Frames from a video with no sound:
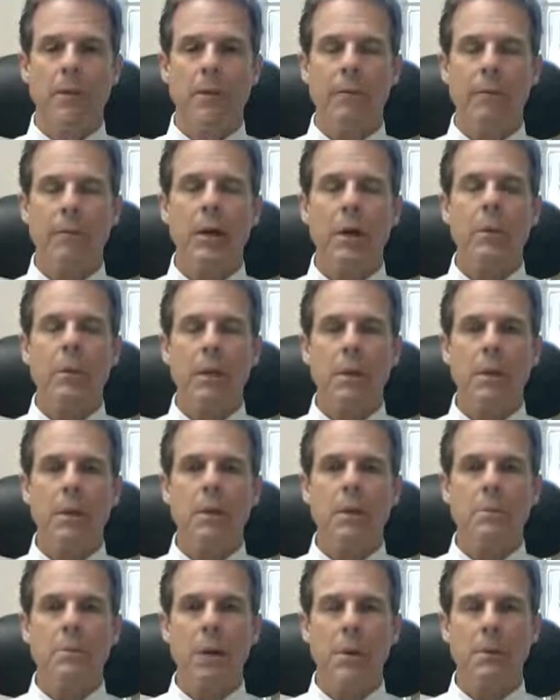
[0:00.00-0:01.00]
Frequently,
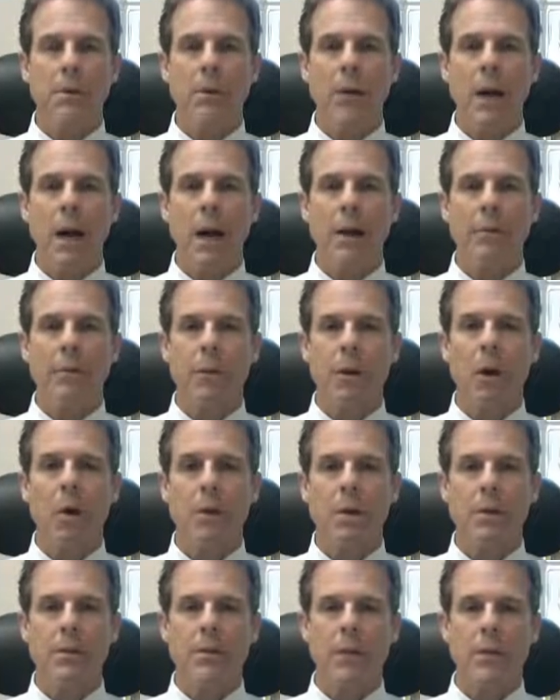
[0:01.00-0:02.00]
these people have
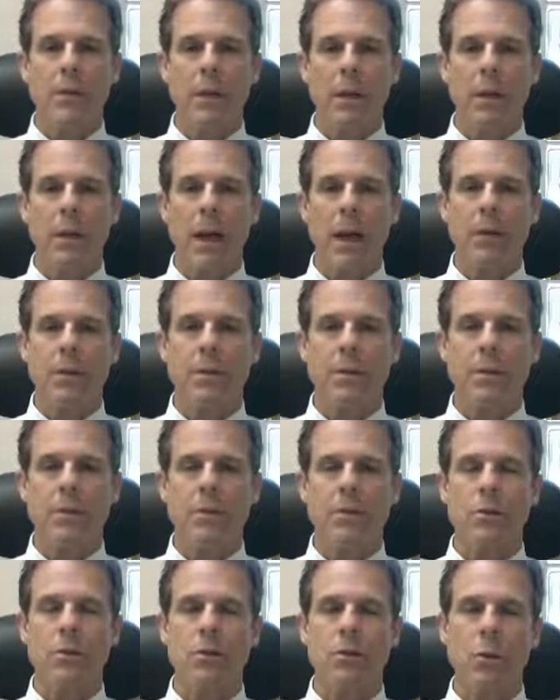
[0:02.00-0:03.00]
coexisting allergies
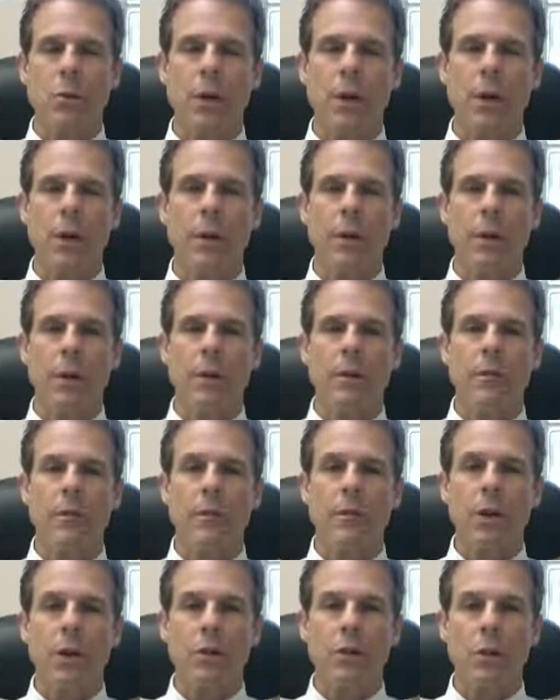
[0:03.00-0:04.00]
to soy,
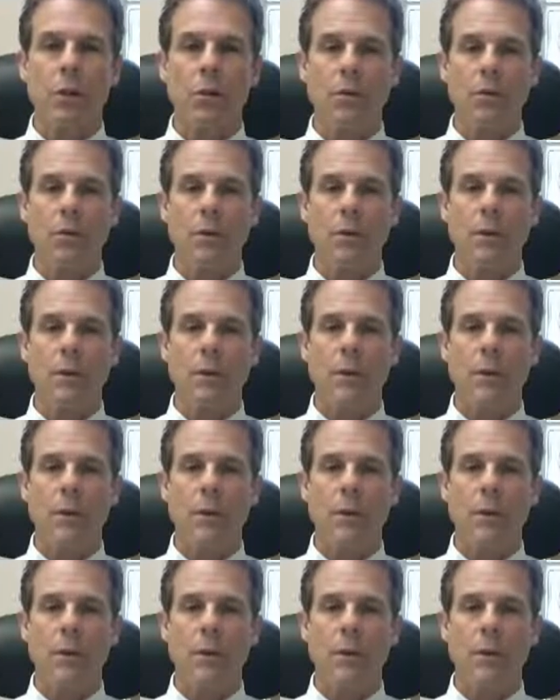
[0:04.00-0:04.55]
fructose,